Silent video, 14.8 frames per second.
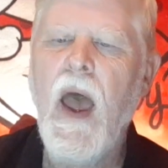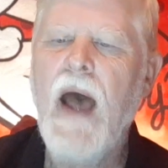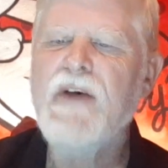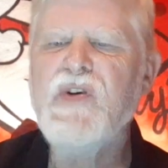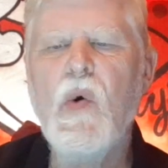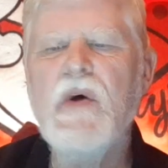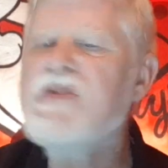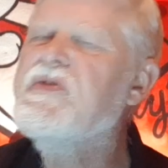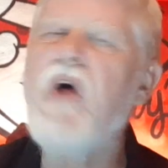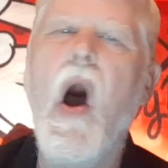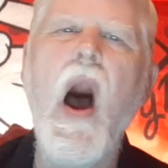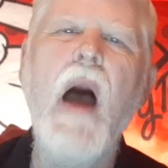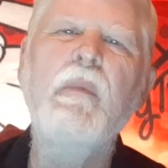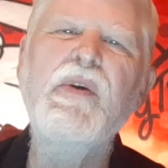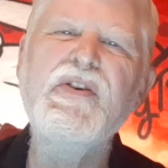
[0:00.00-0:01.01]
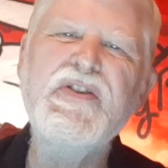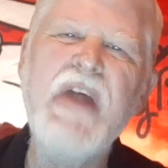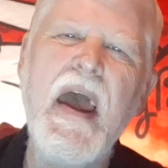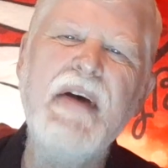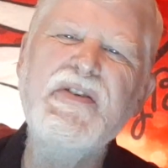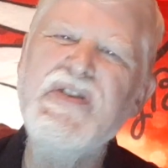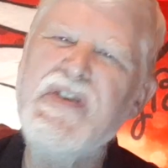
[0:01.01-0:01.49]
So it's time to
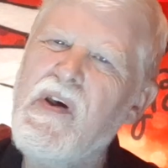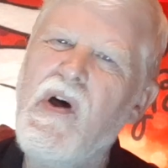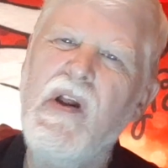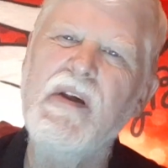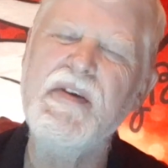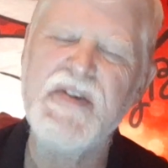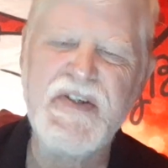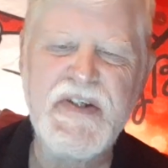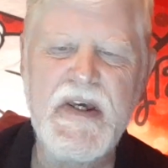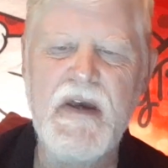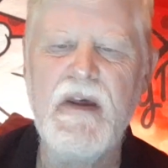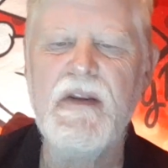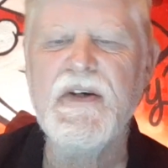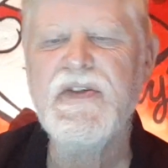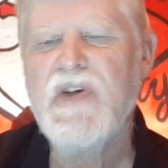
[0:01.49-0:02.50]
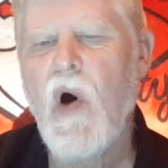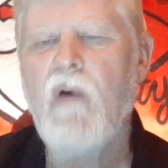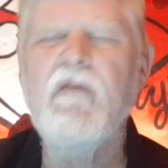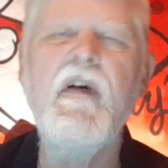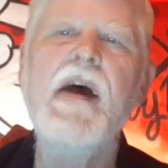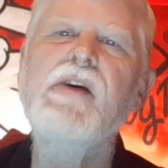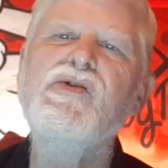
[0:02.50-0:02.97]
stand still and see the
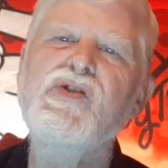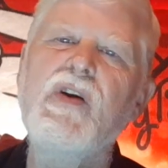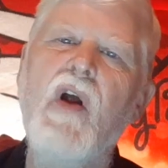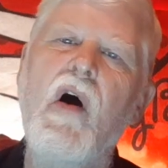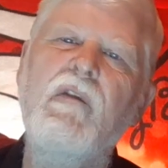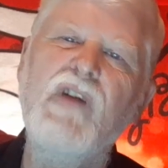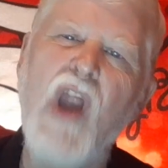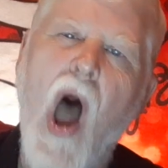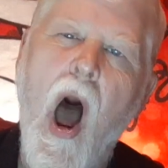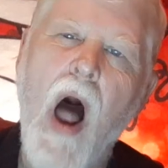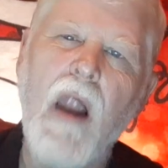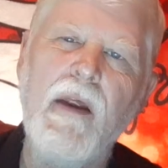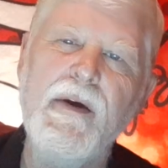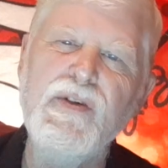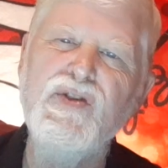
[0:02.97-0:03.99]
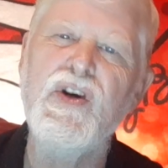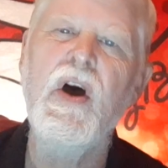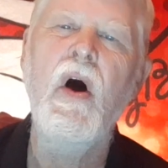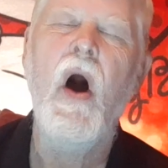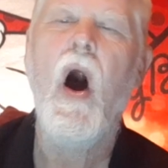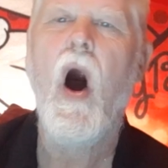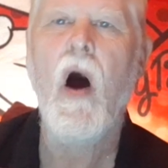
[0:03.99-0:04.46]
salvation of knowledge
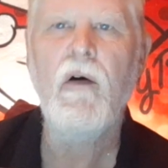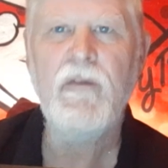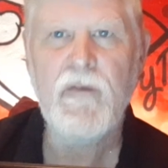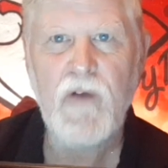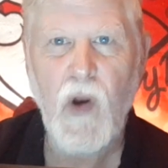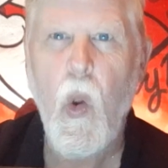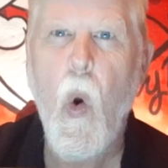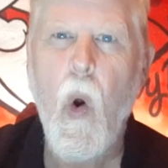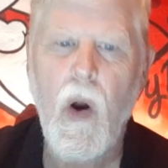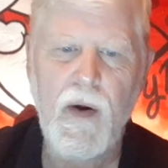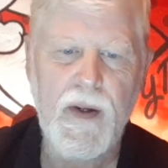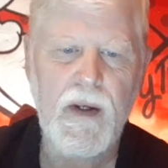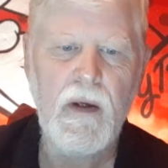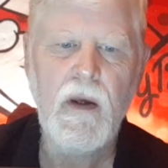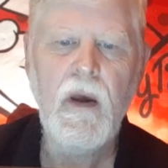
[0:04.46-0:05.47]
of glory